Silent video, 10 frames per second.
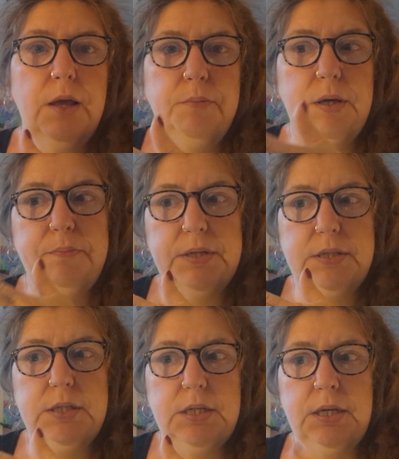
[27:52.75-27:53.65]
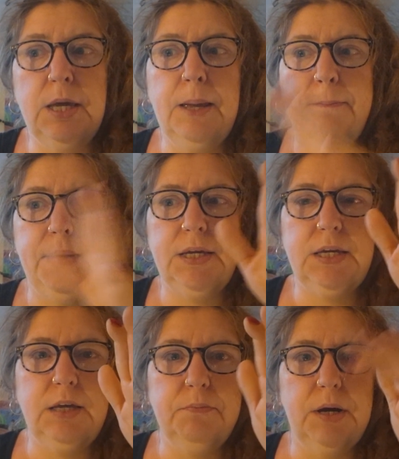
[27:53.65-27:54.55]
be busy
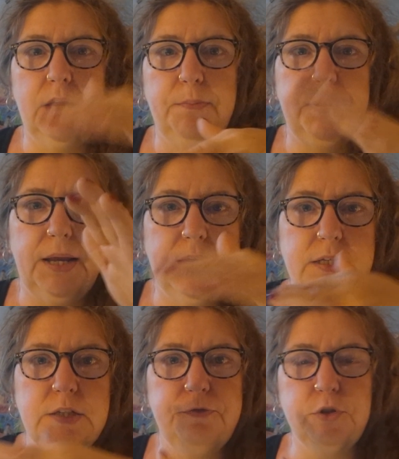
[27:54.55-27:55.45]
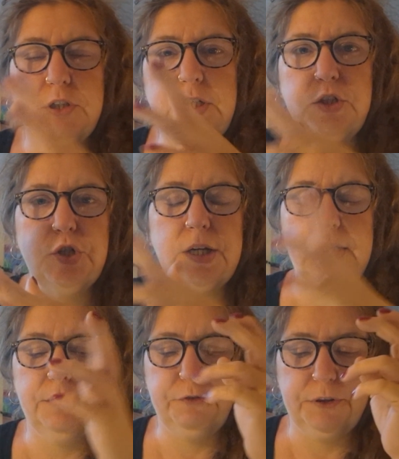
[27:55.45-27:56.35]
making my plans for teaching and
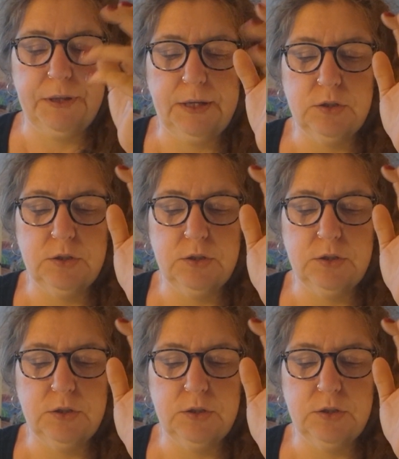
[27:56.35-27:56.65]
everything.